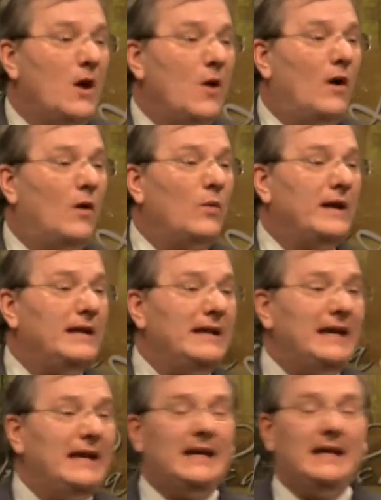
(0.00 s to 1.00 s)
What we
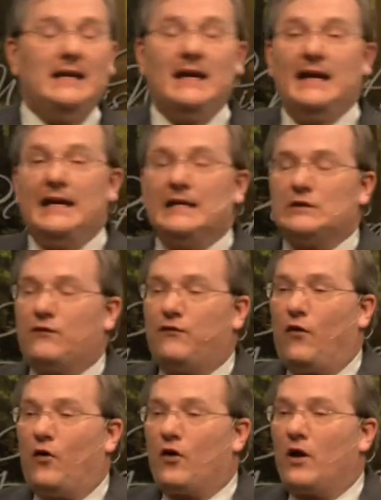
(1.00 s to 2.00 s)
need is
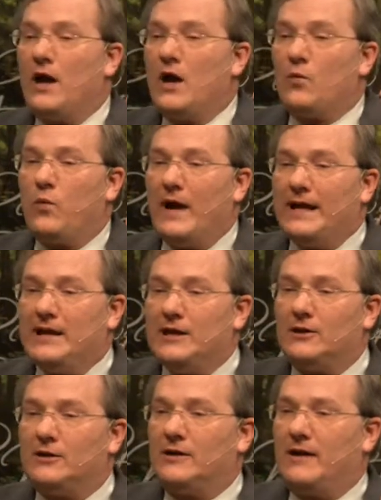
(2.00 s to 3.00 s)
for
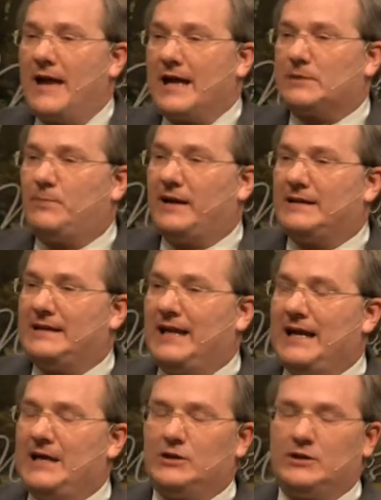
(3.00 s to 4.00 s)
regular
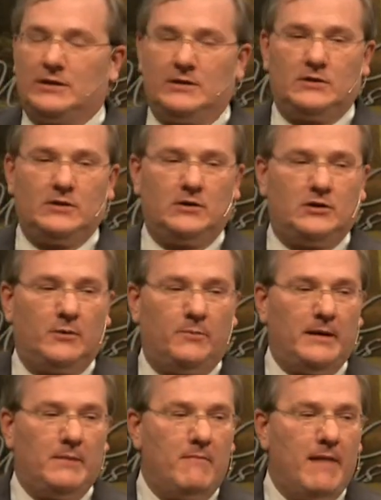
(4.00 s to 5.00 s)
expectations to
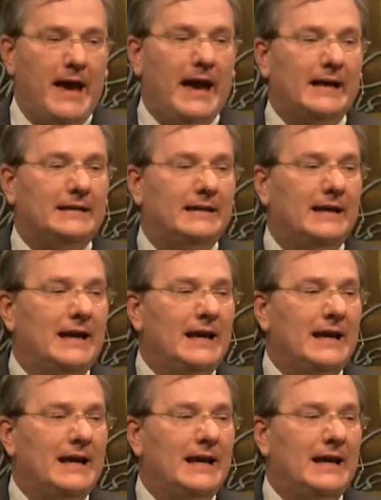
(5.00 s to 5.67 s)
be met.